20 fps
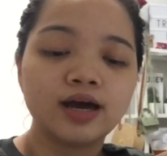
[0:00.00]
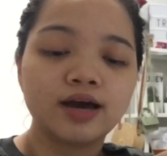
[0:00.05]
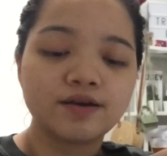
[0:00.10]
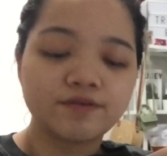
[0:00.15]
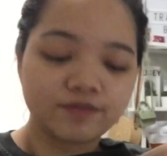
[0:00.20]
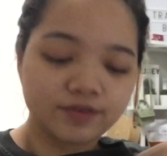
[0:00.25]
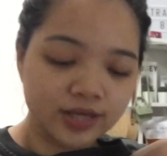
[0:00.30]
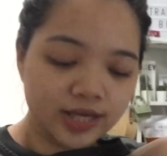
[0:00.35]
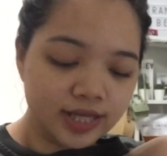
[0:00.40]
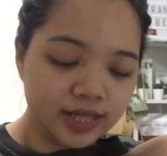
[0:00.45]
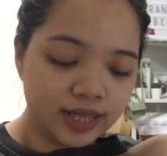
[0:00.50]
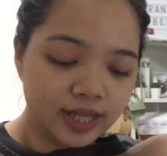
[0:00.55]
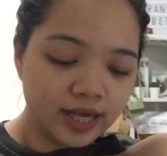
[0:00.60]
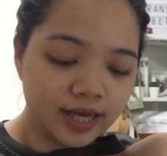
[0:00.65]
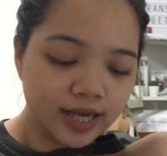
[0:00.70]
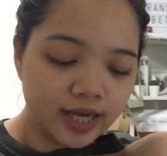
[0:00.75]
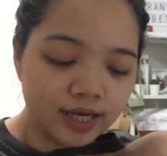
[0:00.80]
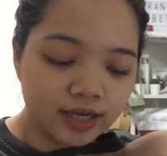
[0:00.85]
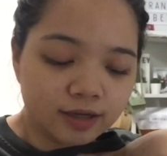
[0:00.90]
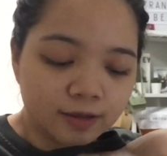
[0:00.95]
I feel
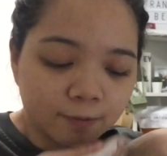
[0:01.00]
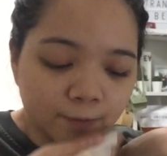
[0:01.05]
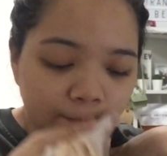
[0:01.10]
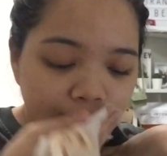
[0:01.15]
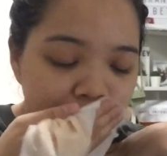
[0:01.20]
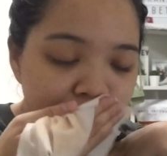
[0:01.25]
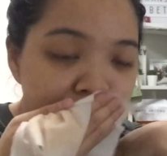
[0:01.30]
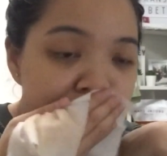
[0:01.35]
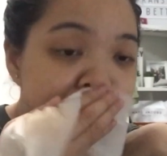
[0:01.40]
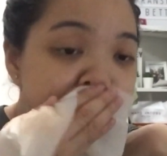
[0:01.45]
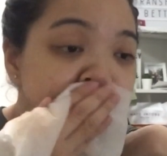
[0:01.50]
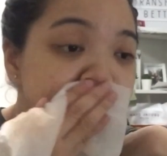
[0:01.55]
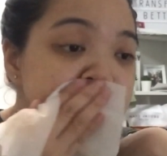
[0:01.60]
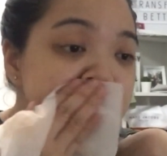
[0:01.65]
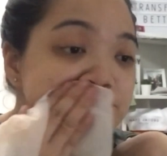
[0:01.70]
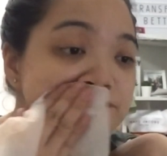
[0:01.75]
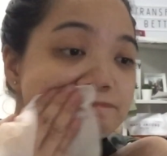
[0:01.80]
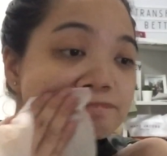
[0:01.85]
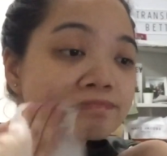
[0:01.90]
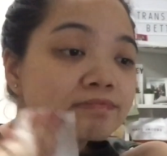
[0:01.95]
like
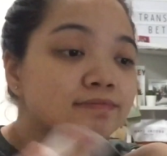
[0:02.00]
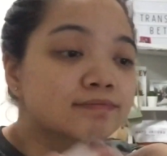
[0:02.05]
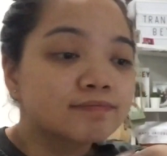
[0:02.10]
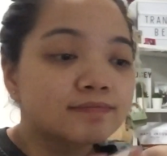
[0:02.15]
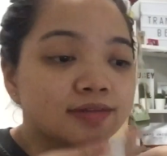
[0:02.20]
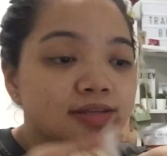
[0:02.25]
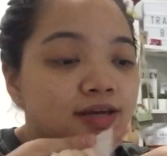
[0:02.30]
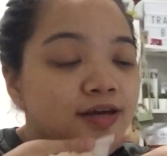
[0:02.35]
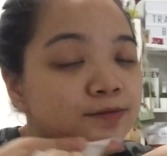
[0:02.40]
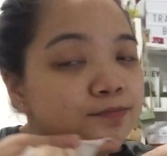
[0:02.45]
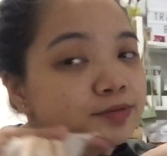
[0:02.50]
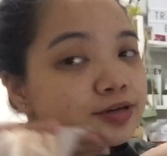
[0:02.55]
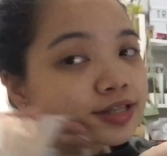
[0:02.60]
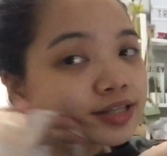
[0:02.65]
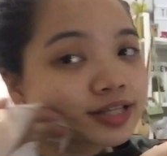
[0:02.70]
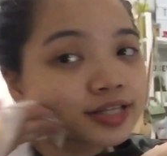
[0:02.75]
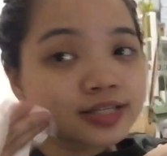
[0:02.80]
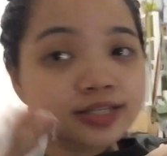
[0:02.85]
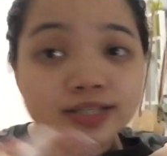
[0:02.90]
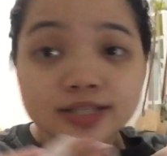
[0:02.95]
I'm
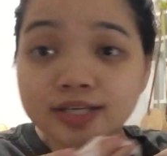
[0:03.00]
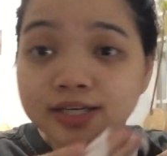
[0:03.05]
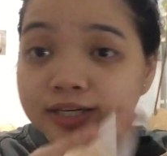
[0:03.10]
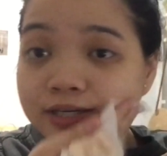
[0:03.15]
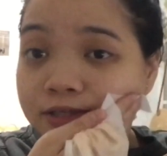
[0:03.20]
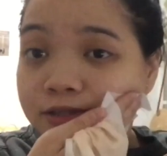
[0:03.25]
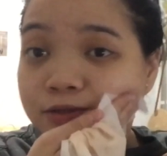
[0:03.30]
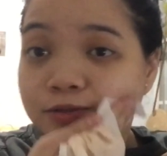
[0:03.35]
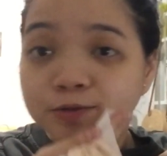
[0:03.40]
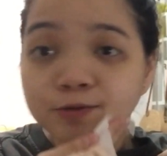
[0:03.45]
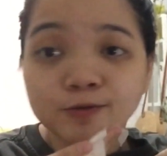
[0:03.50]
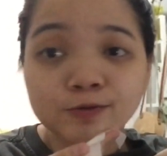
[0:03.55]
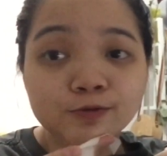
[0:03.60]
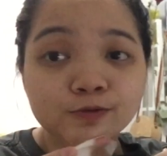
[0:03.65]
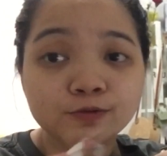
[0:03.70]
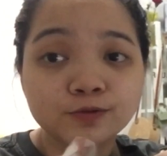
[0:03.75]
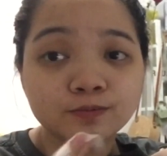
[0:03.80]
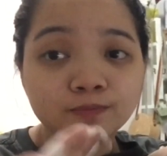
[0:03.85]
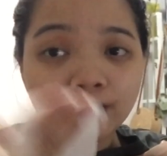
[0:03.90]
gonna stick to